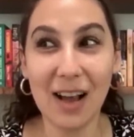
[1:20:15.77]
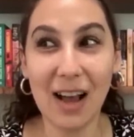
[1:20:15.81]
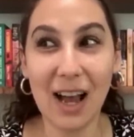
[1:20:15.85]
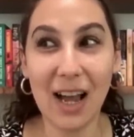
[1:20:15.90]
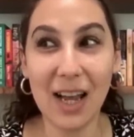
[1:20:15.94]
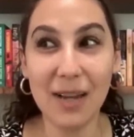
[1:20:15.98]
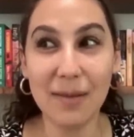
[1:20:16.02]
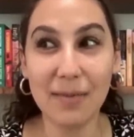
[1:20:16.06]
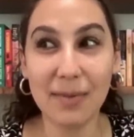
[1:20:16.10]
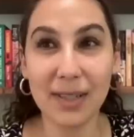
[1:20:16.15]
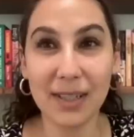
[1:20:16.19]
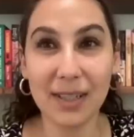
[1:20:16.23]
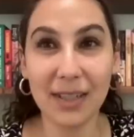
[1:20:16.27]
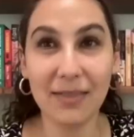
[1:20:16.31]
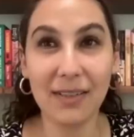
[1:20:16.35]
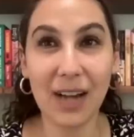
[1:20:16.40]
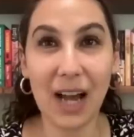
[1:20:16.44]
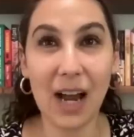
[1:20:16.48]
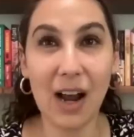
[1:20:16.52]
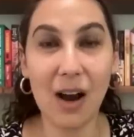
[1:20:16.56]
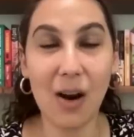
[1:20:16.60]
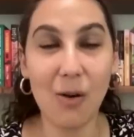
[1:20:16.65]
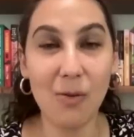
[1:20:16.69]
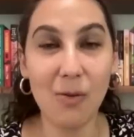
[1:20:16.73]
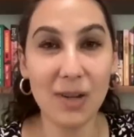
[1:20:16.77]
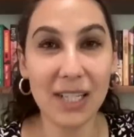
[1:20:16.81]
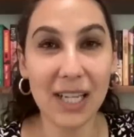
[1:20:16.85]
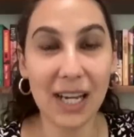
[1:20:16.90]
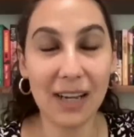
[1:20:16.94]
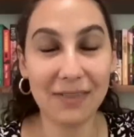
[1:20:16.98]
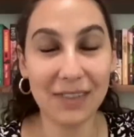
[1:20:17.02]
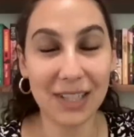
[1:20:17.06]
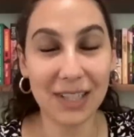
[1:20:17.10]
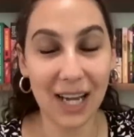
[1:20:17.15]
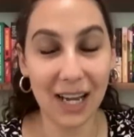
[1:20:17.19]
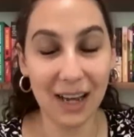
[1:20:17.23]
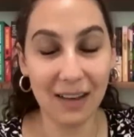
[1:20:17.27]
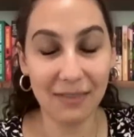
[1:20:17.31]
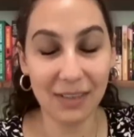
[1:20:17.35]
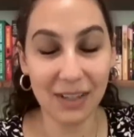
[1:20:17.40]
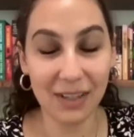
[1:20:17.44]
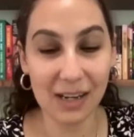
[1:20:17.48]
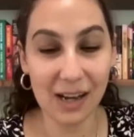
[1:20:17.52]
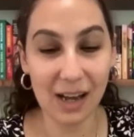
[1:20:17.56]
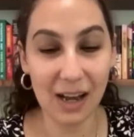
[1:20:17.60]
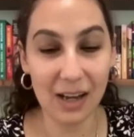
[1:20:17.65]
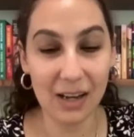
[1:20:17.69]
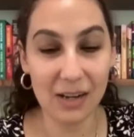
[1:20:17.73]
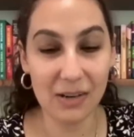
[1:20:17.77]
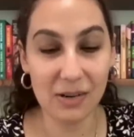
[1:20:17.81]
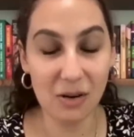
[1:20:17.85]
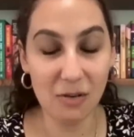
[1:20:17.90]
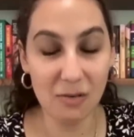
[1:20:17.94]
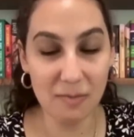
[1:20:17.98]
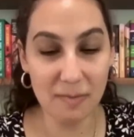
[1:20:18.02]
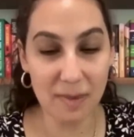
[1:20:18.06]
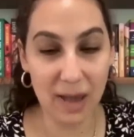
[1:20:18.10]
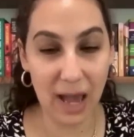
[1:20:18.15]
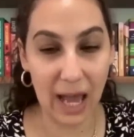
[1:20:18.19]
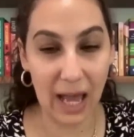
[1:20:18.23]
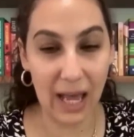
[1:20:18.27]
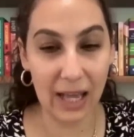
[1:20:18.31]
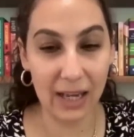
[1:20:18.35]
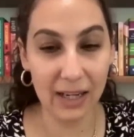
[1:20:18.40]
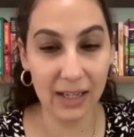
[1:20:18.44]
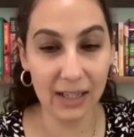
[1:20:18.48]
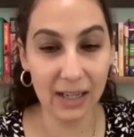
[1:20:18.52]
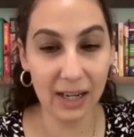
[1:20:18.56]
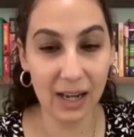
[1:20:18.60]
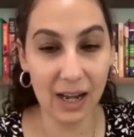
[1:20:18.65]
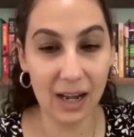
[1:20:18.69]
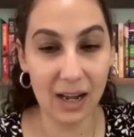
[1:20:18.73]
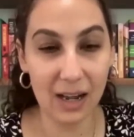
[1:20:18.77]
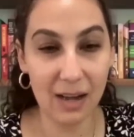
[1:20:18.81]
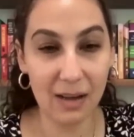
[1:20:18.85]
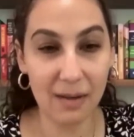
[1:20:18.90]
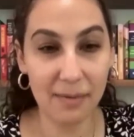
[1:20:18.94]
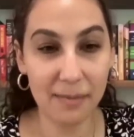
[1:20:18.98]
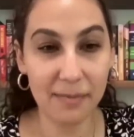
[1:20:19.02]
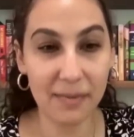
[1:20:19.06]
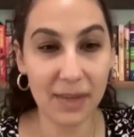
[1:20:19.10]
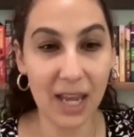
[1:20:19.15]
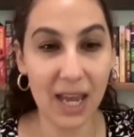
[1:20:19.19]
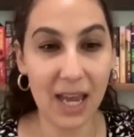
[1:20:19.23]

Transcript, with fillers: I observe, I always have to have an, a notepad um,